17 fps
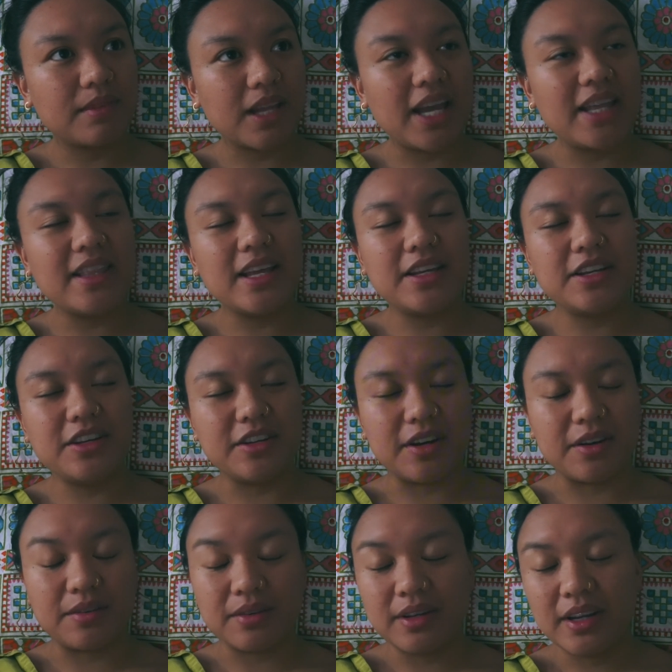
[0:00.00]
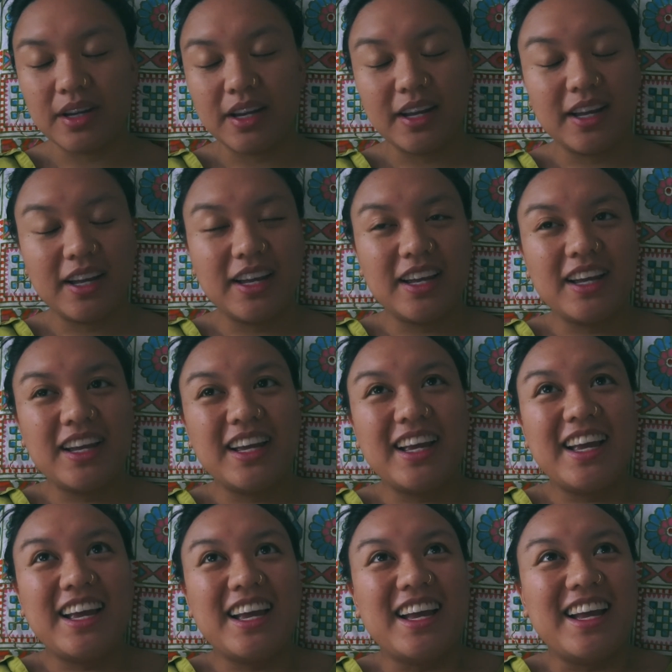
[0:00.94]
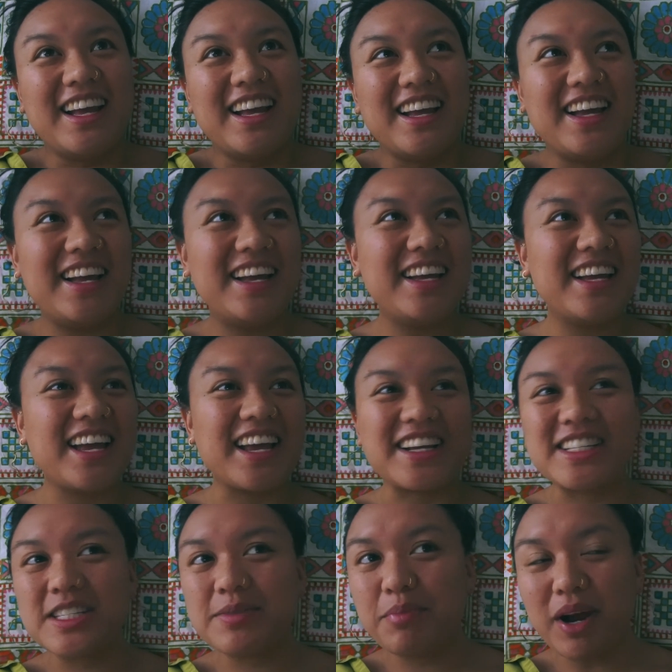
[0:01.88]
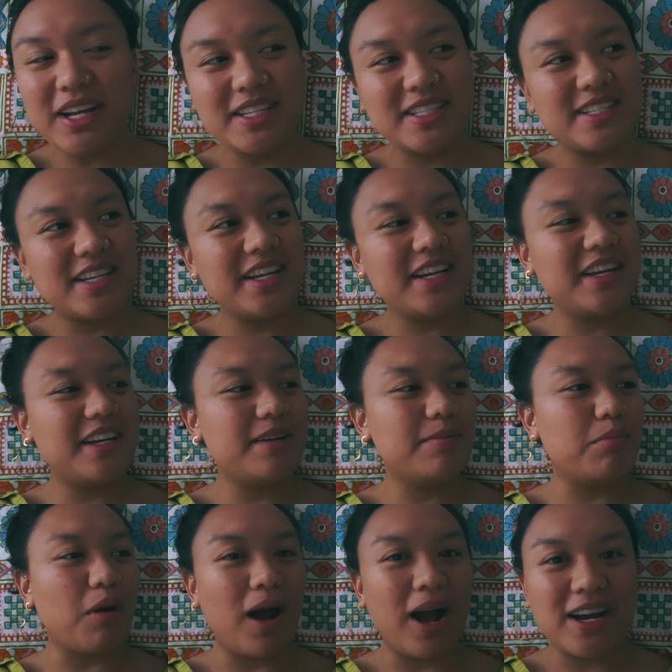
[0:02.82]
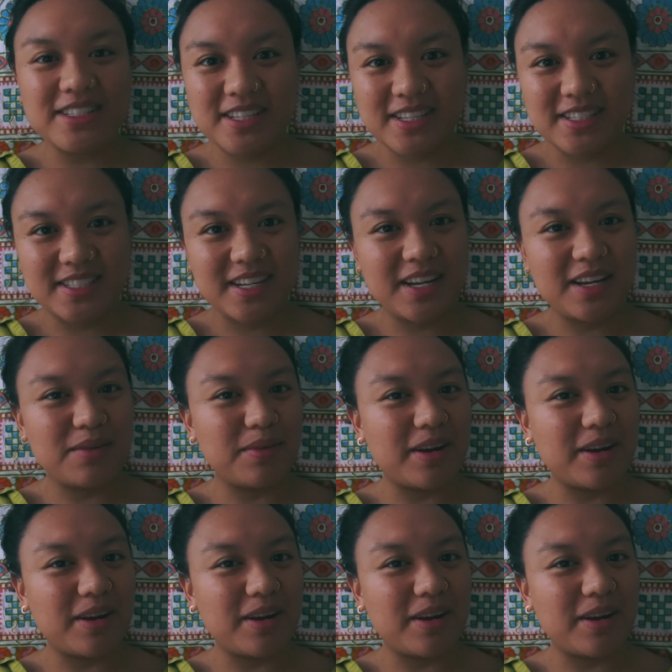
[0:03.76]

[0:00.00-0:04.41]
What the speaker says: And then, express it, process it,